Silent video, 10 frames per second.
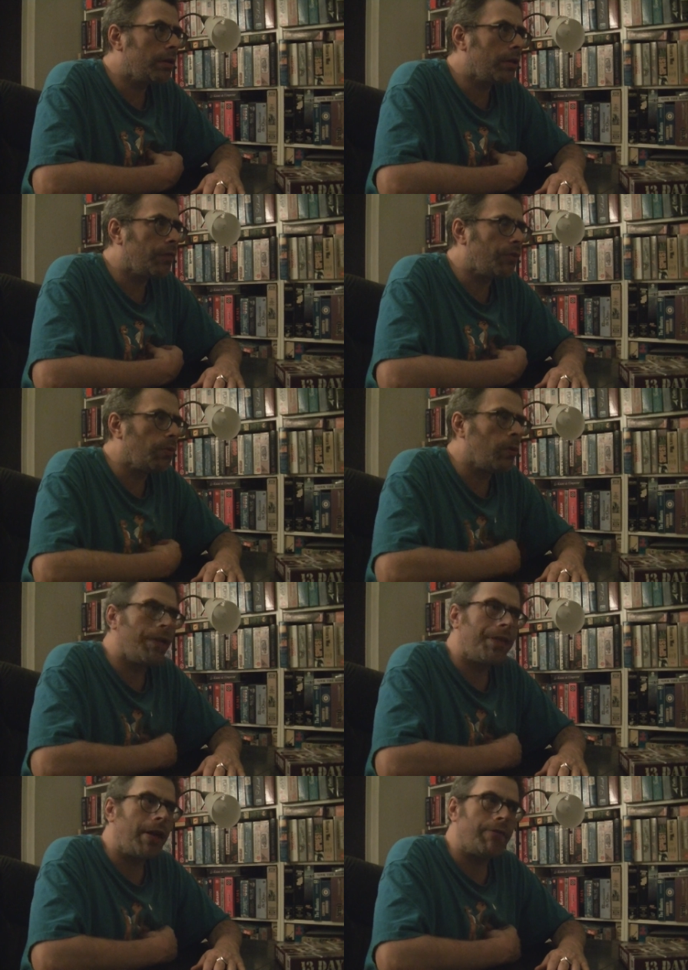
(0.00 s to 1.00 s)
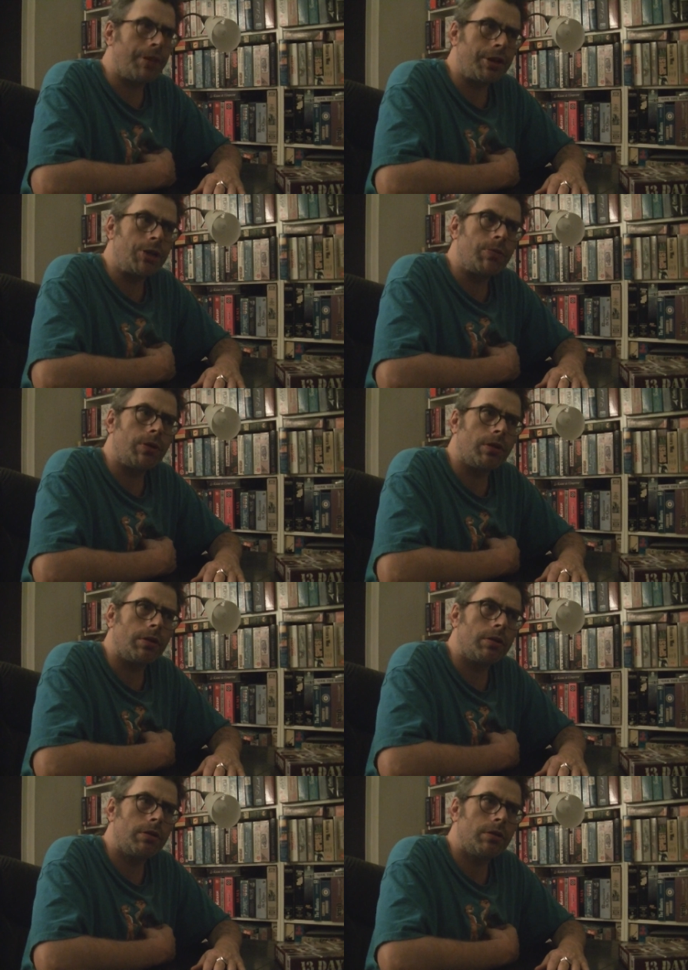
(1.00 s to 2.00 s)
if you want that visual
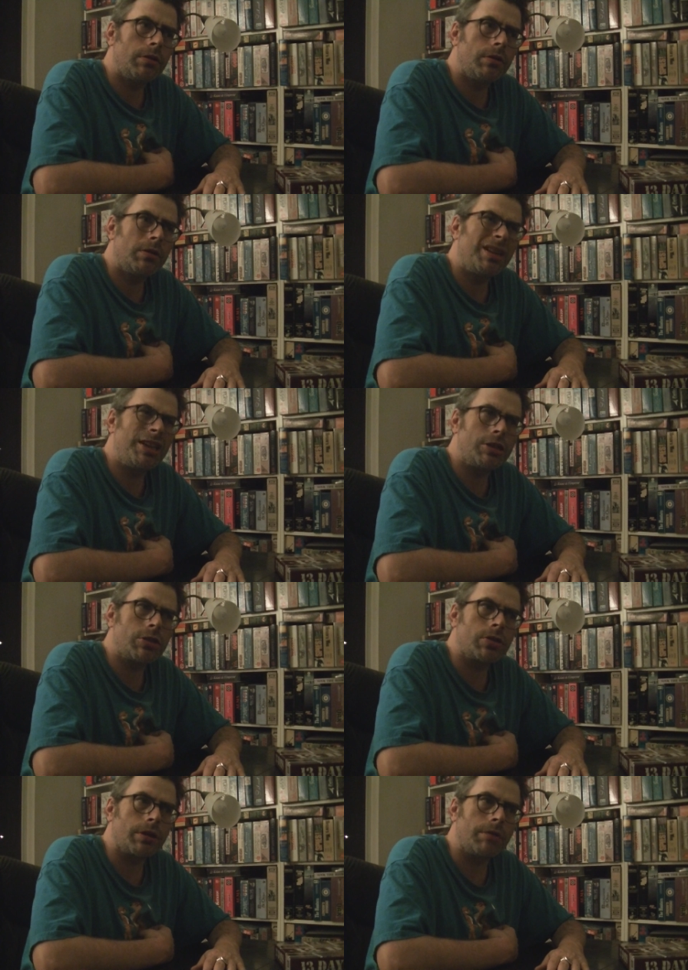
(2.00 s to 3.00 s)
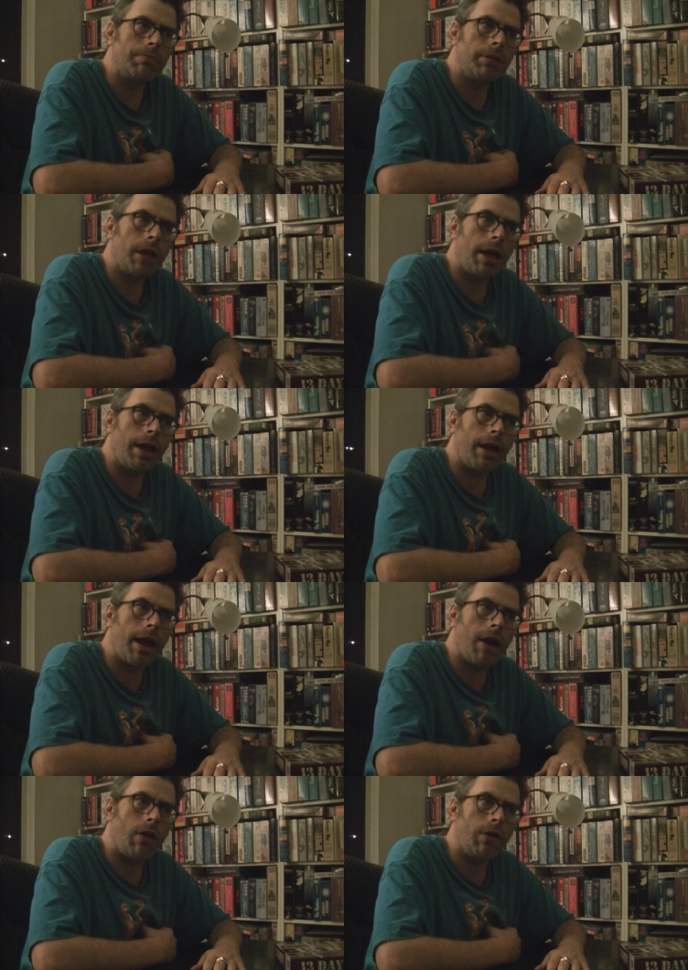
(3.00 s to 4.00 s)
history playing
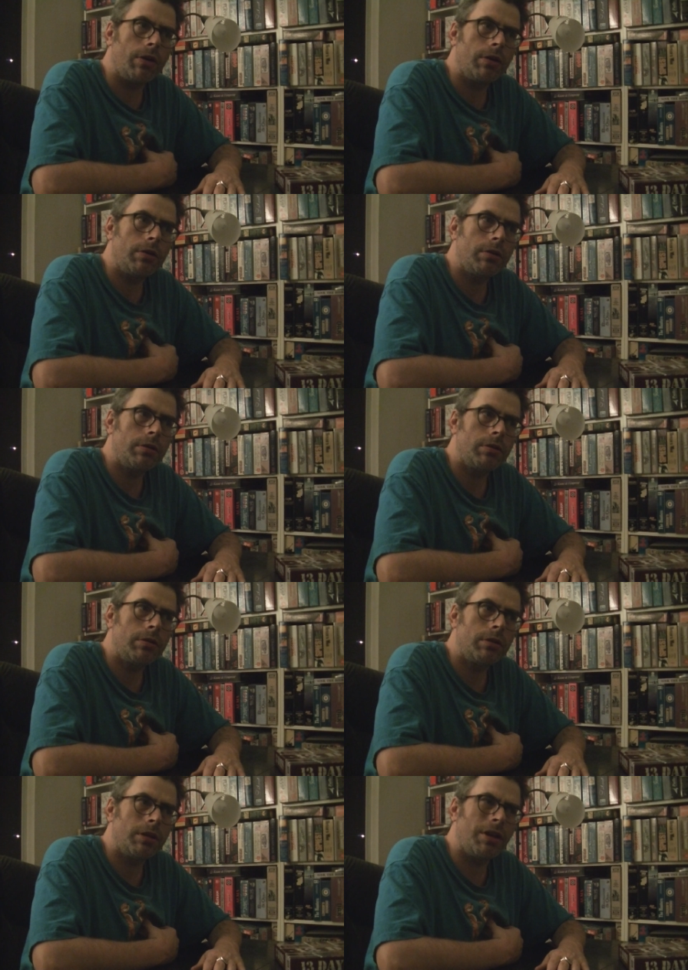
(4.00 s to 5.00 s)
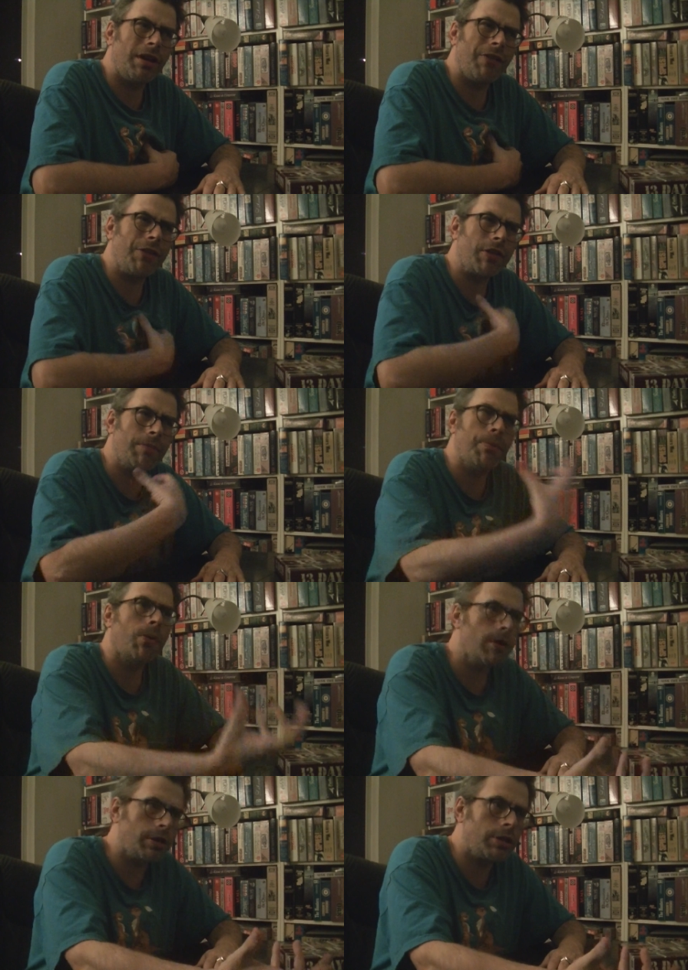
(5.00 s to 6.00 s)
out if it's
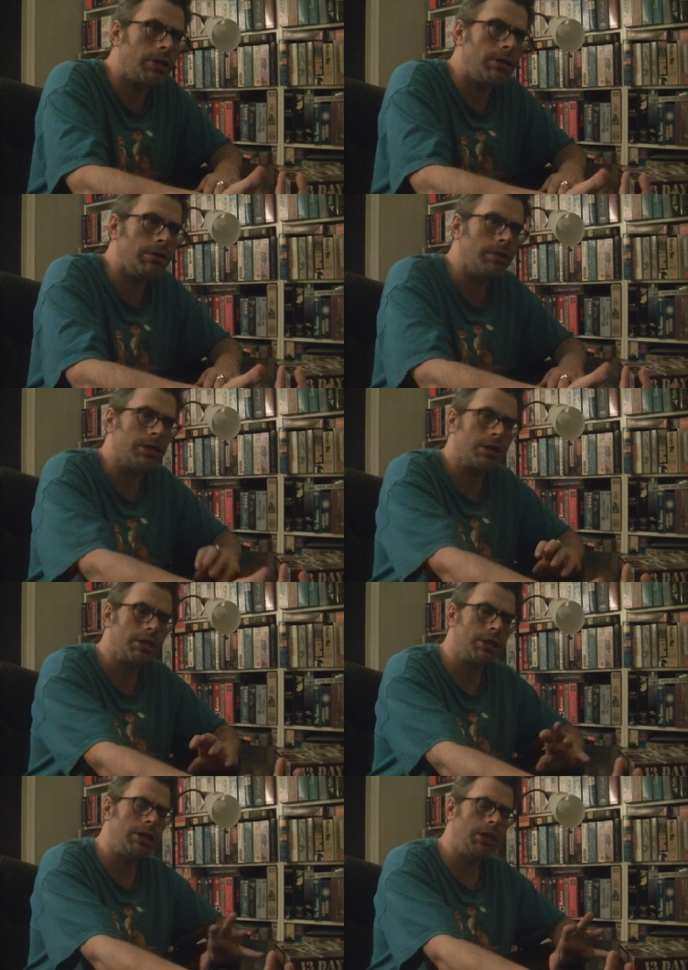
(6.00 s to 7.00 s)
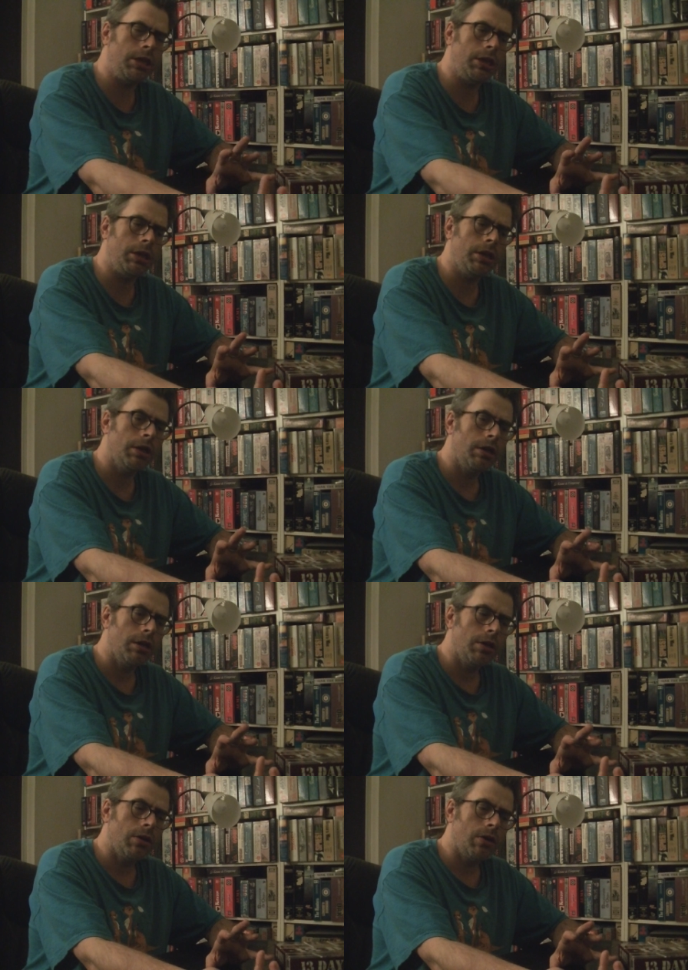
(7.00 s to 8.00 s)
important to you to see
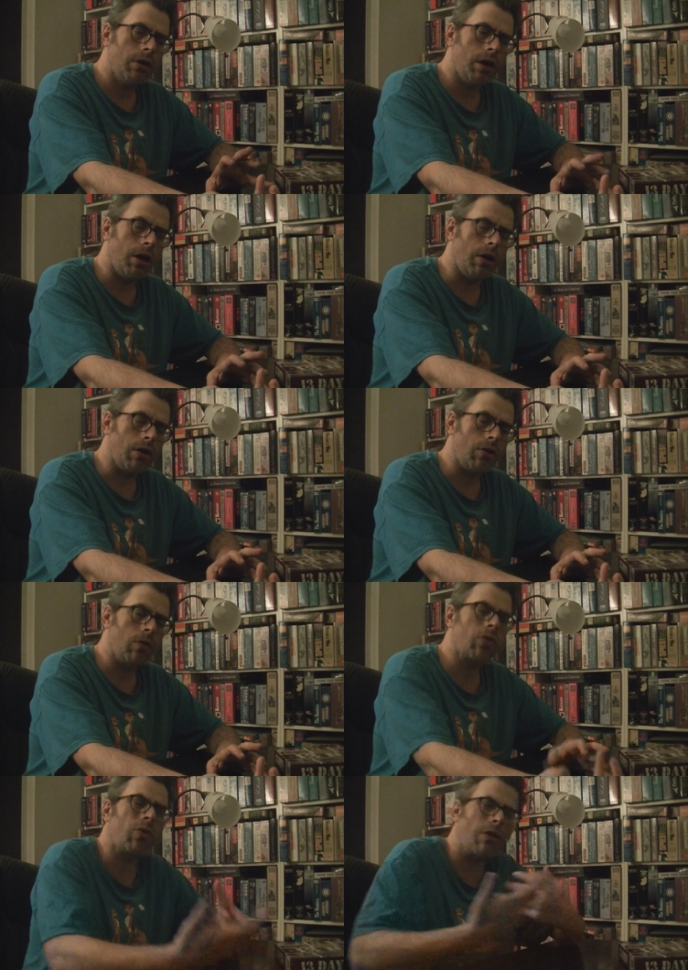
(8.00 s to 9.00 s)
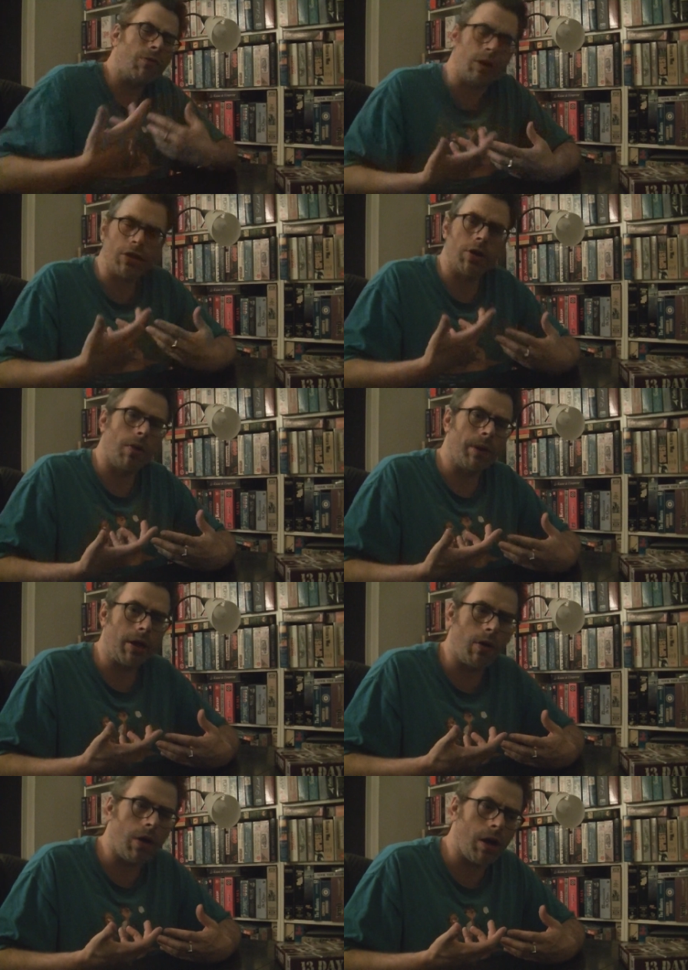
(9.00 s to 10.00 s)
uh, sort of what's going
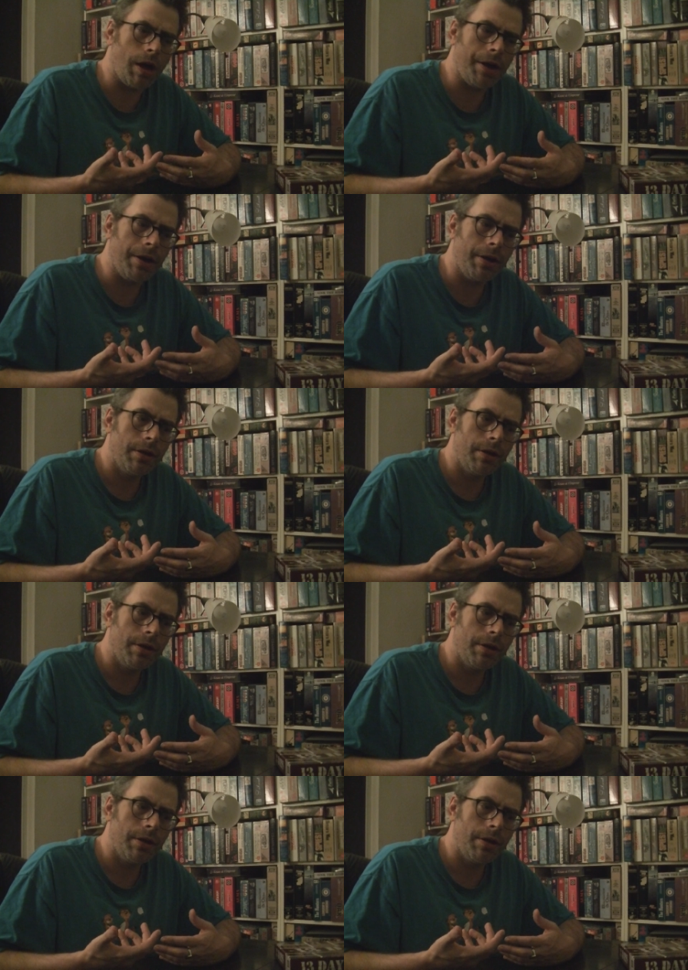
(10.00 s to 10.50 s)
on